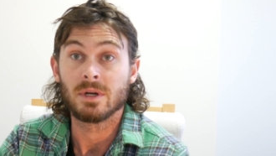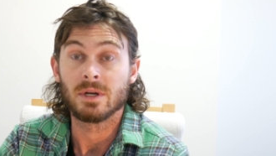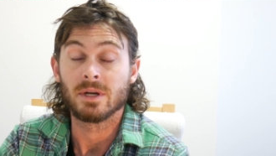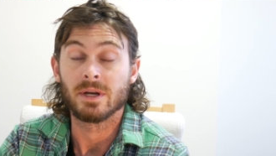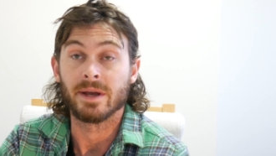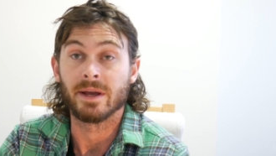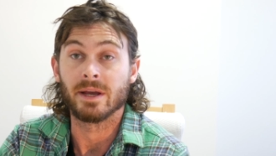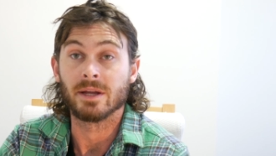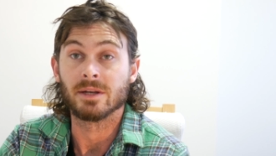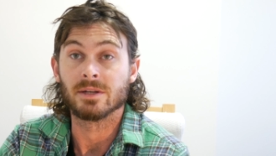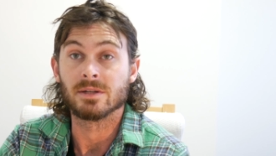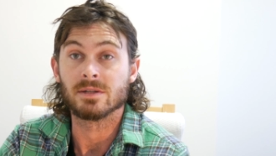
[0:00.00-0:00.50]

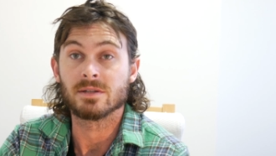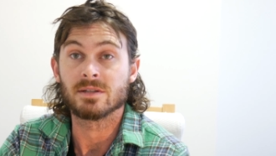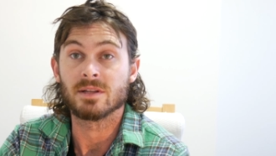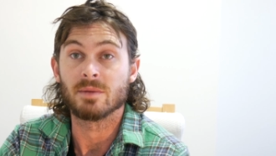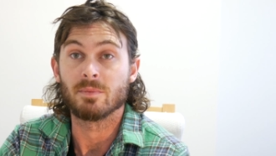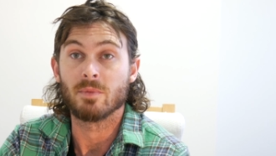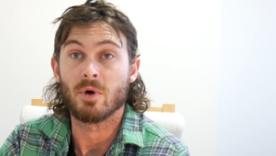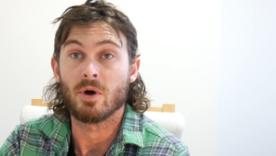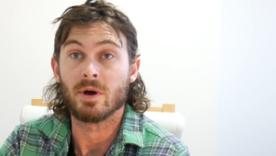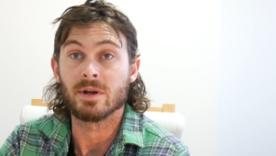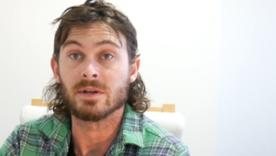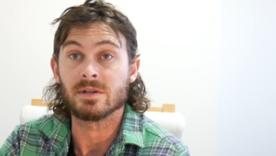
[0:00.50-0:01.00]
and just the
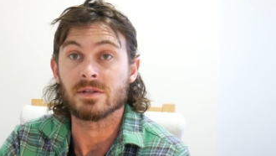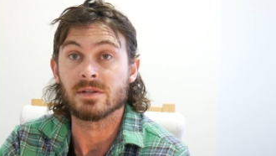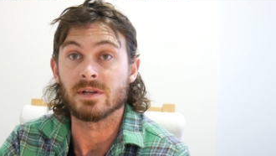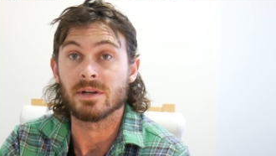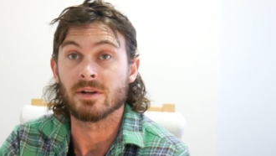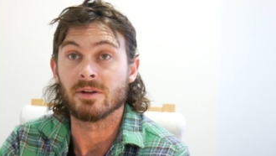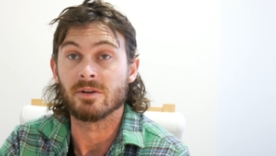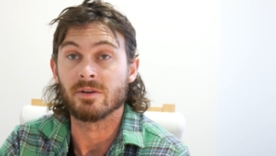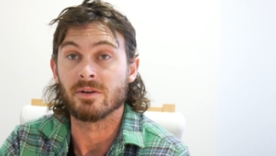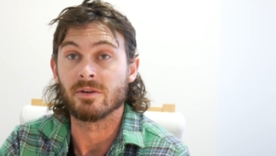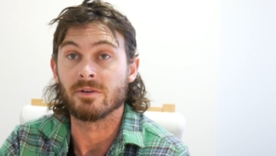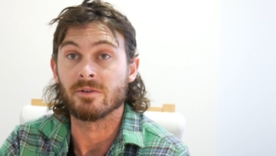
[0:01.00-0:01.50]
mindset
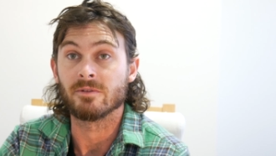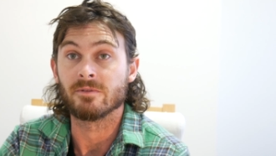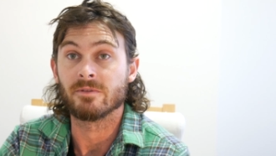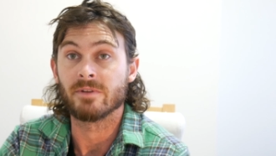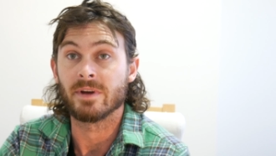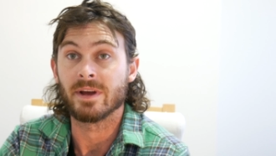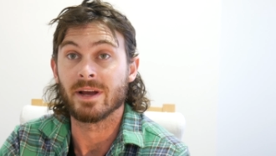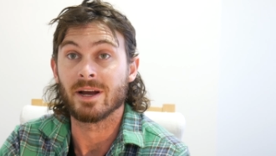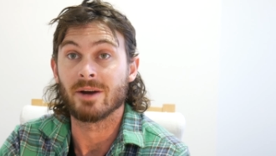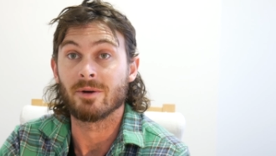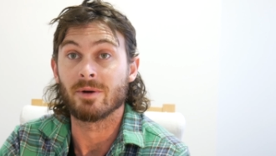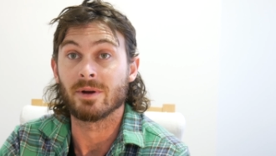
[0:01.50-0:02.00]
of
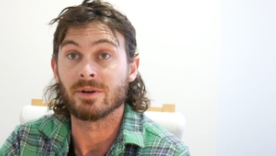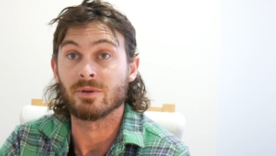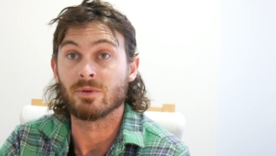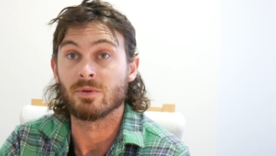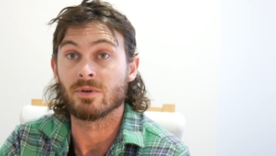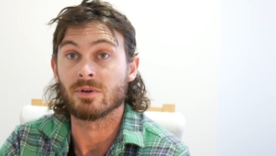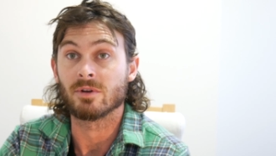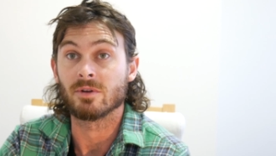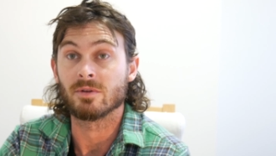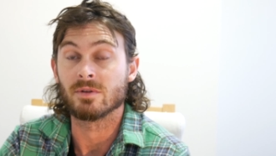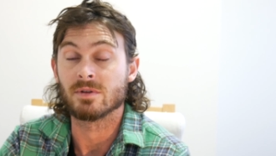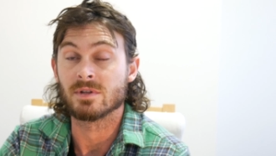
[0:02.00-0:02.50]
how I
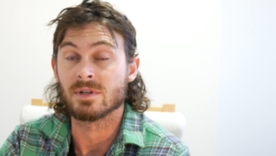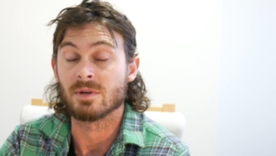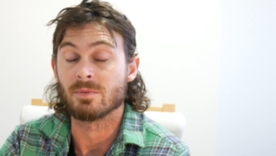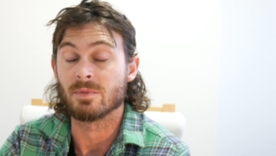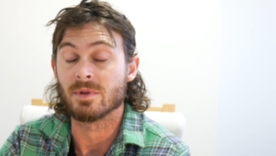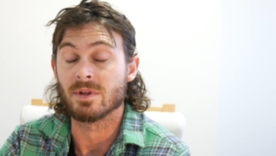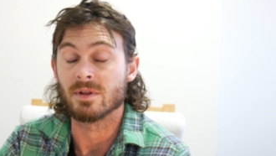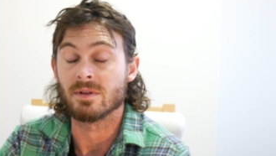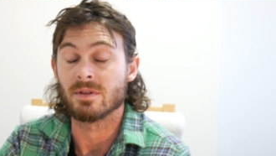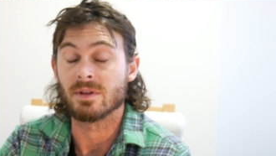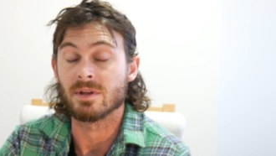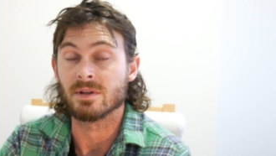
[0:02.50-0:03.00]
talked, some of
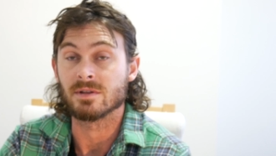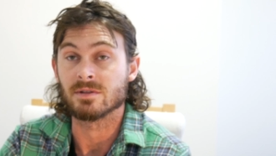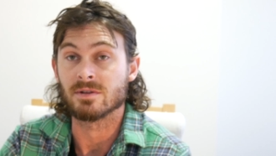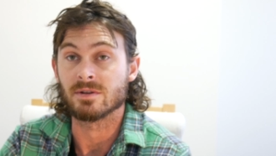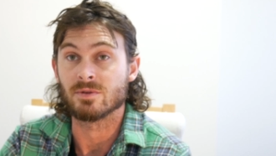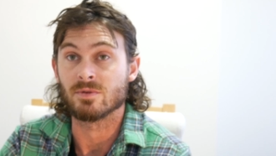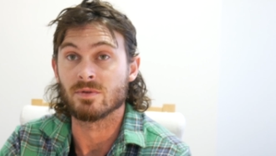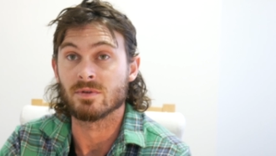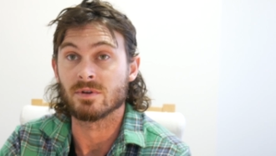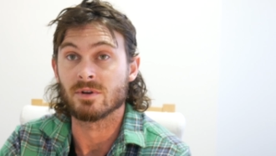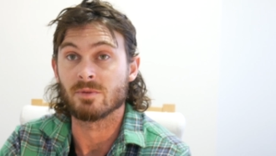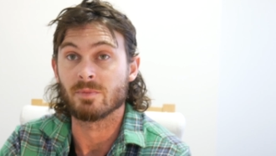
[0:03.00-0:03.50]
the things I
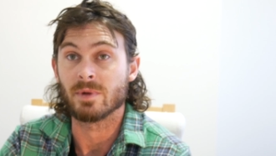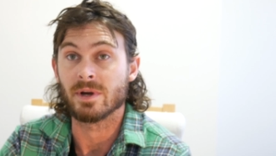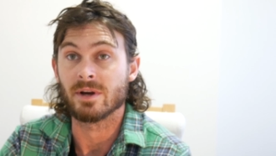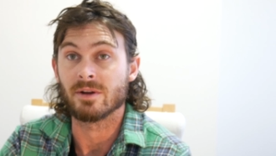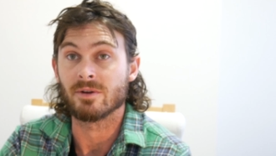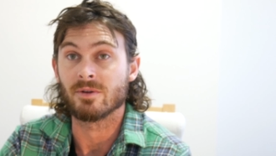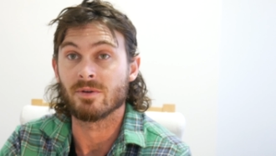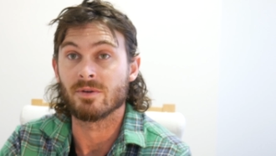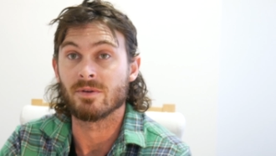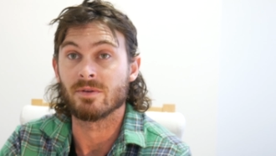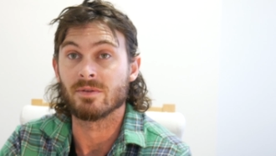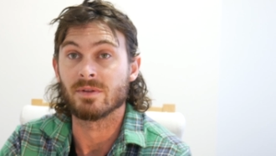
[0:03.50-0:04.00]
talked about
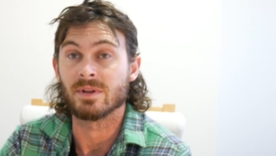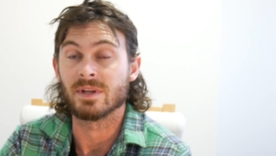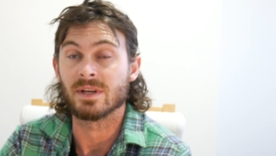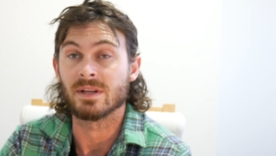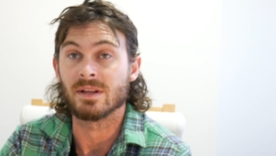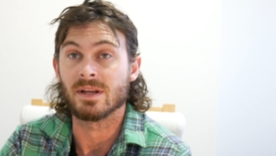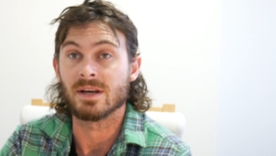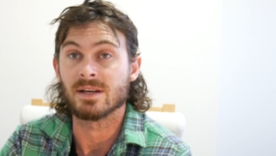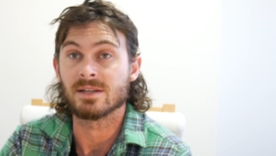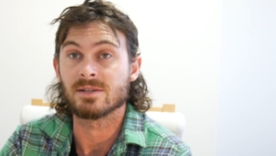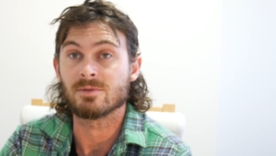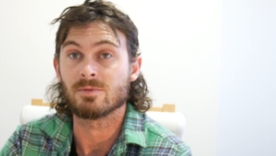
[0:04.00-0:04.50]
on the
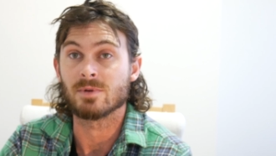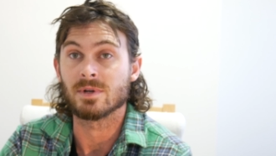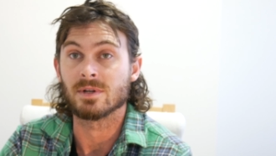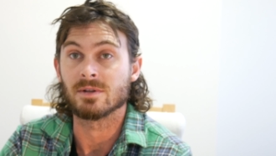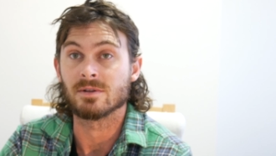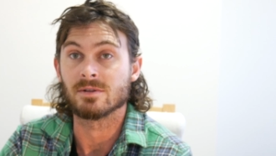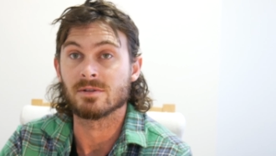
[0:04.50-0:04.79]
last one.